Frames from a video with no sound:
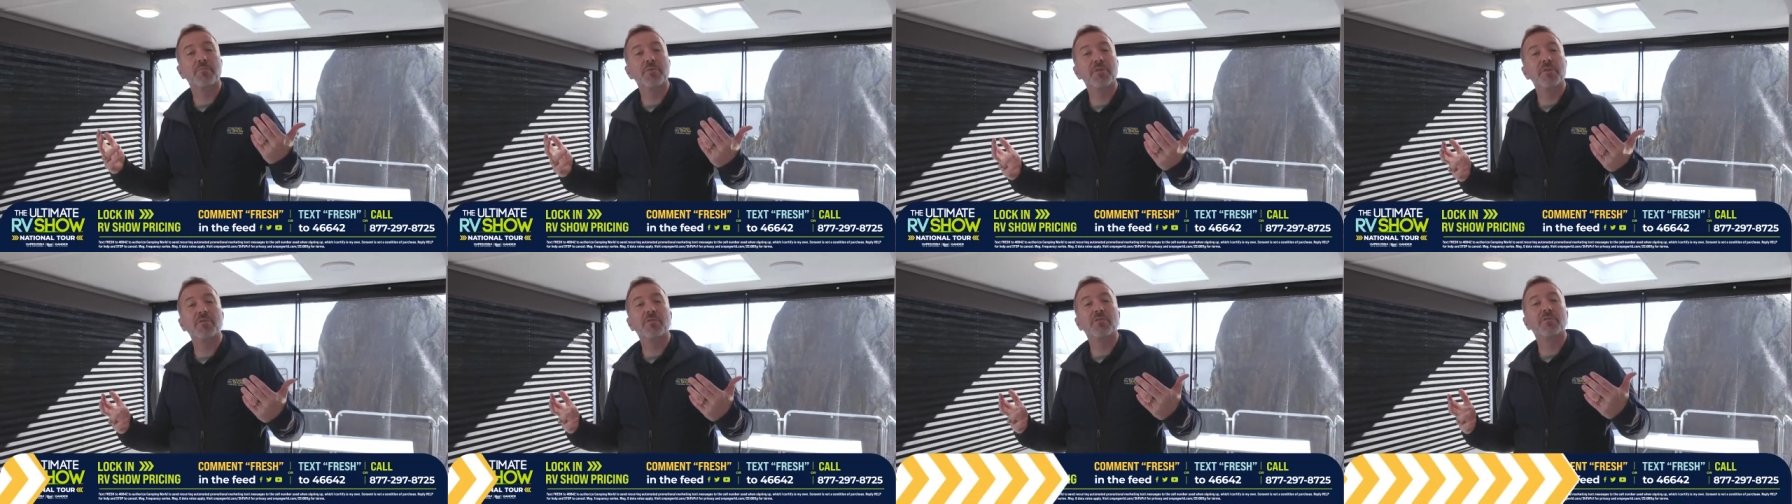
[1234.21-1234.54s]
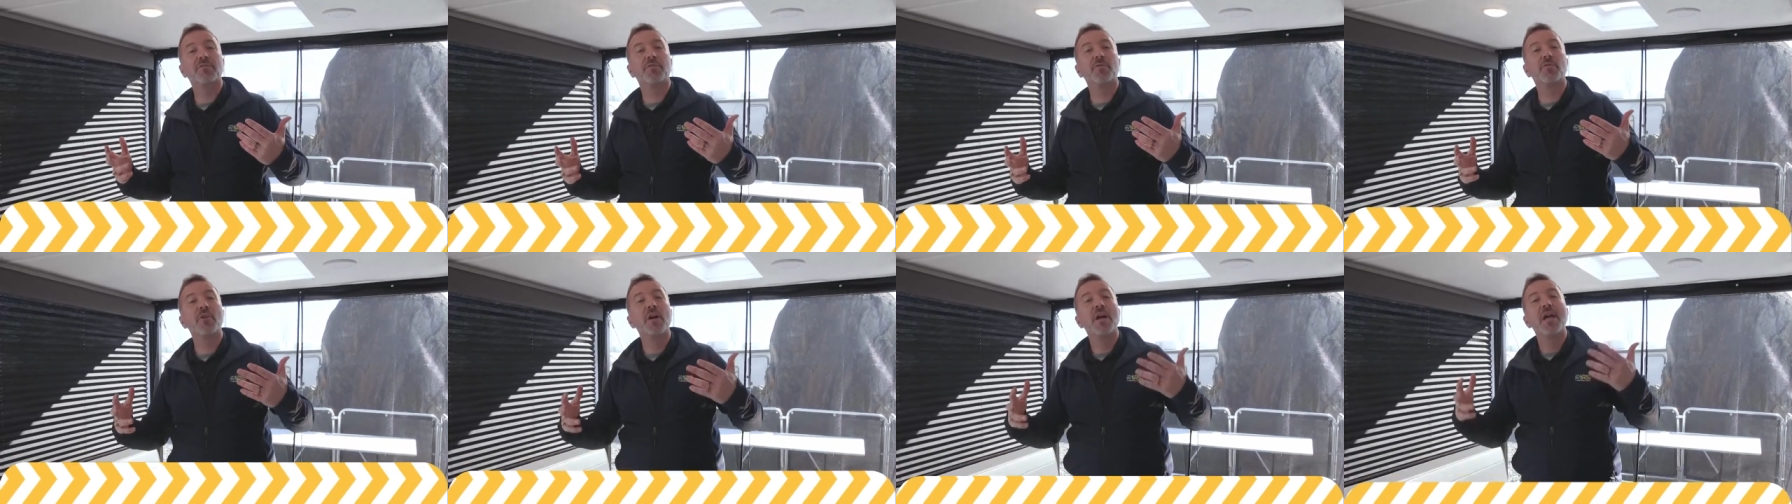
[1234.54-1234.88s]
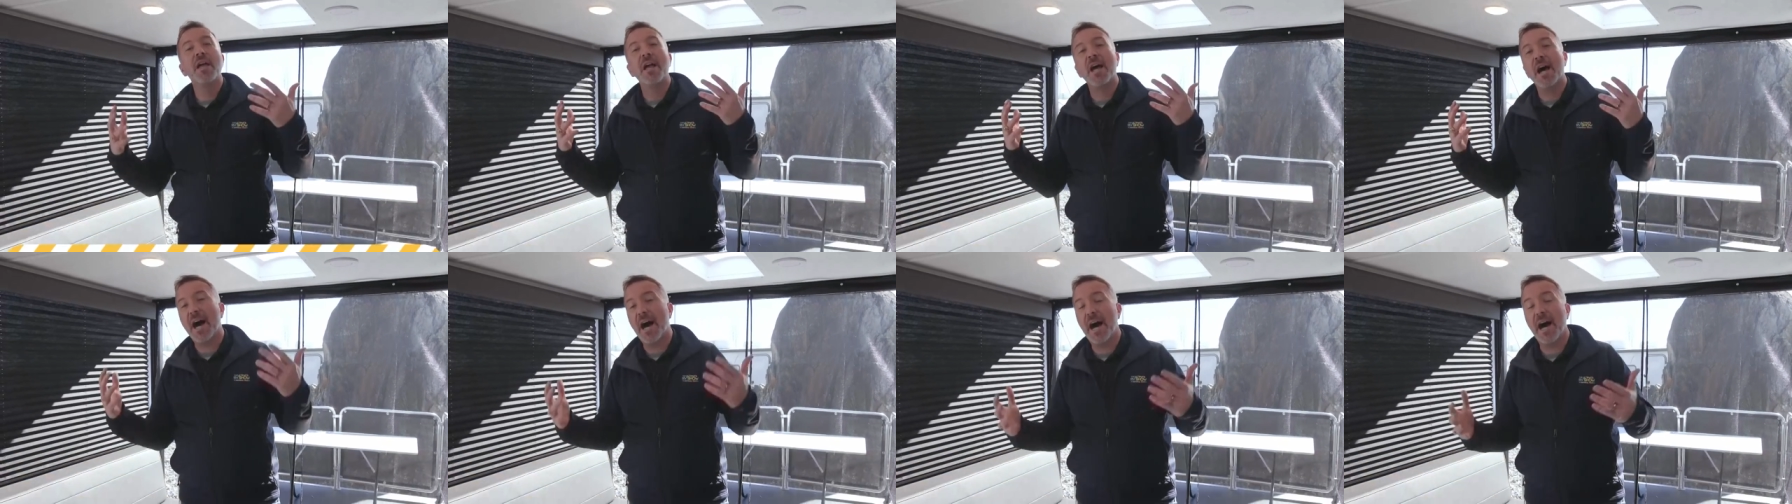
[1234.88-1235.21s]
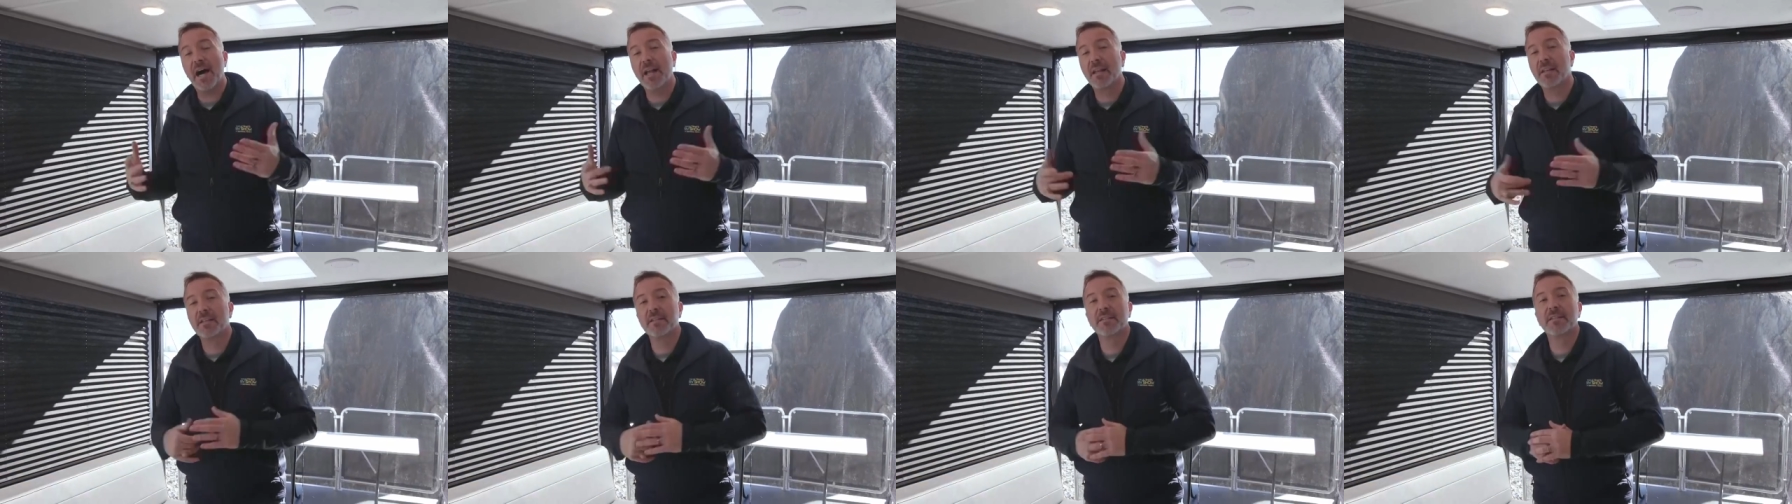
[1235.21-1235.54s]
beautiful
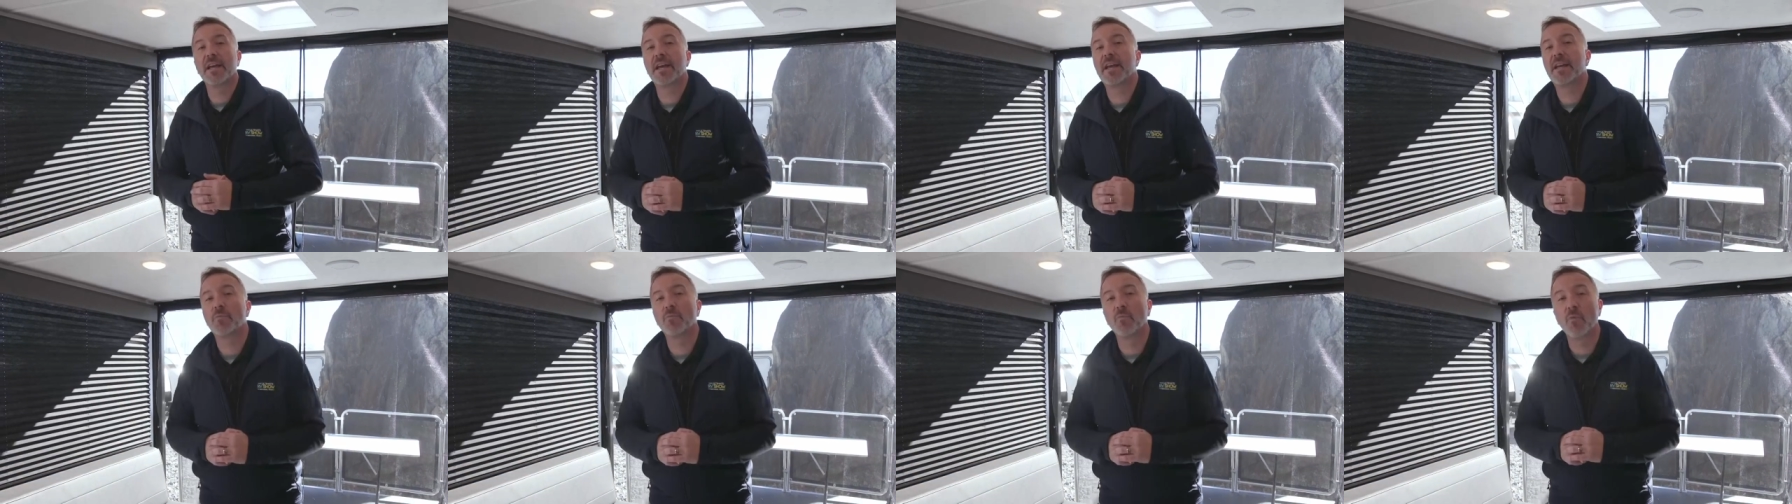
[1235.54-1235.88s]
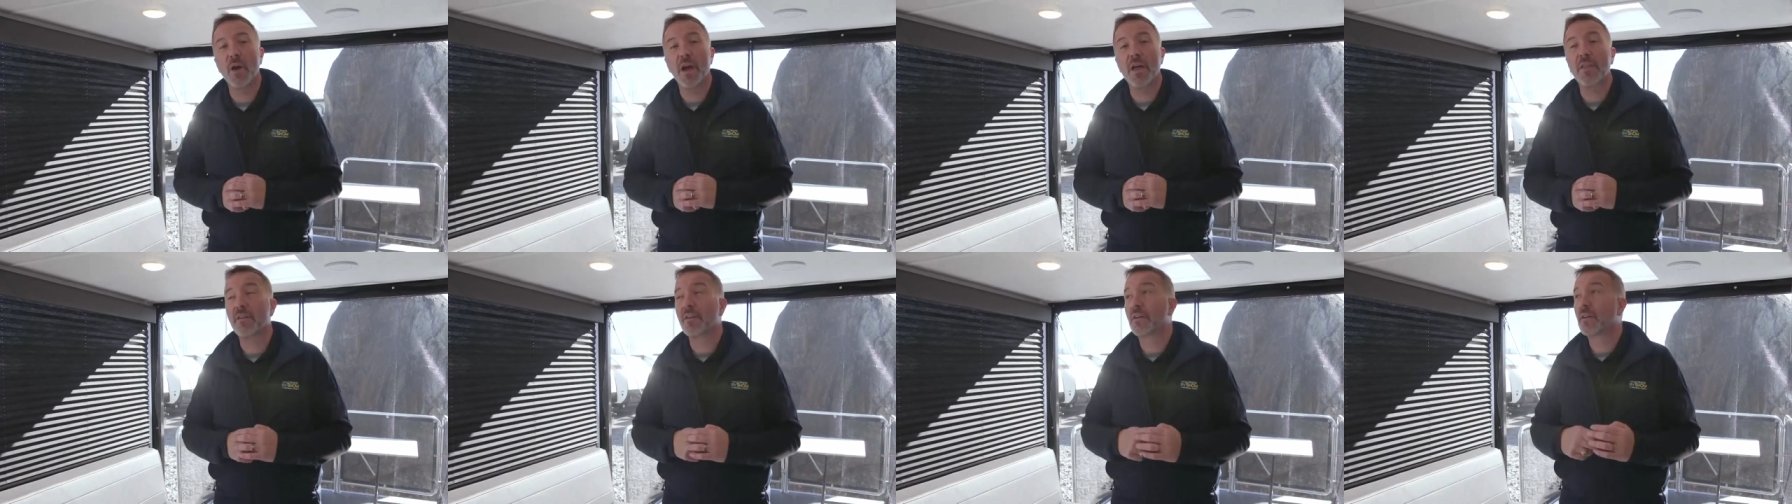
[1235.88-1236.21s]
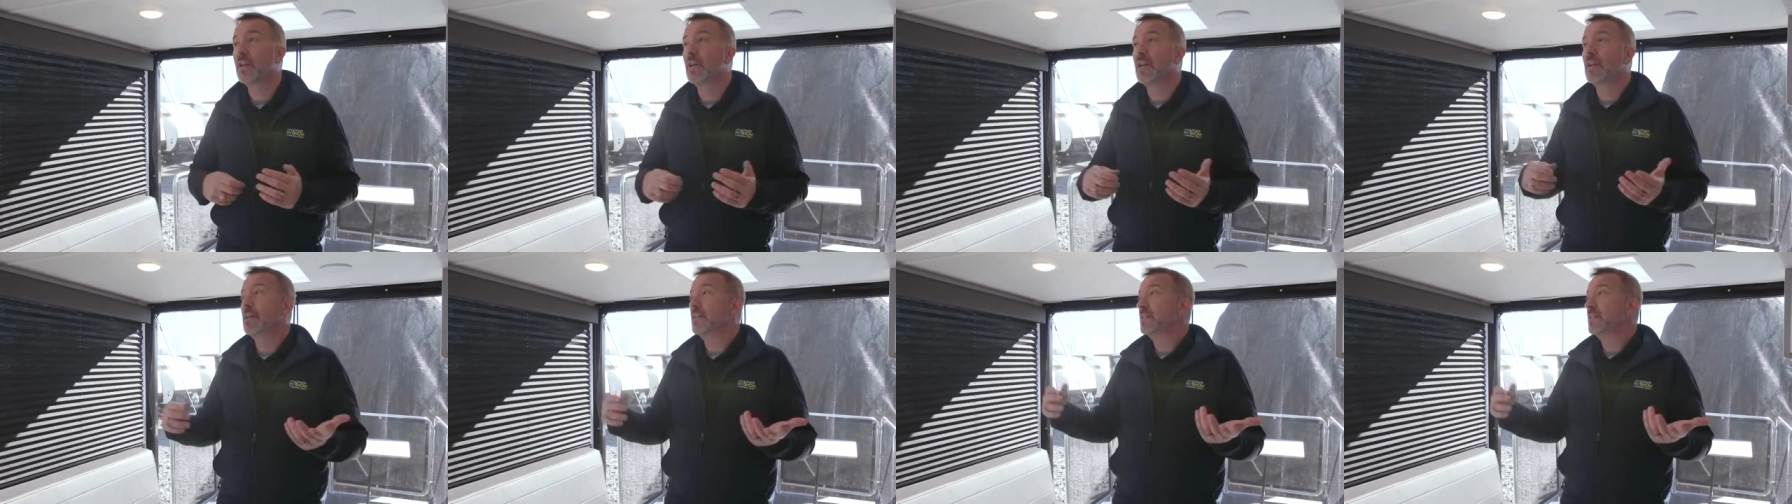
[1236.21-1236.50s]
holiday weather.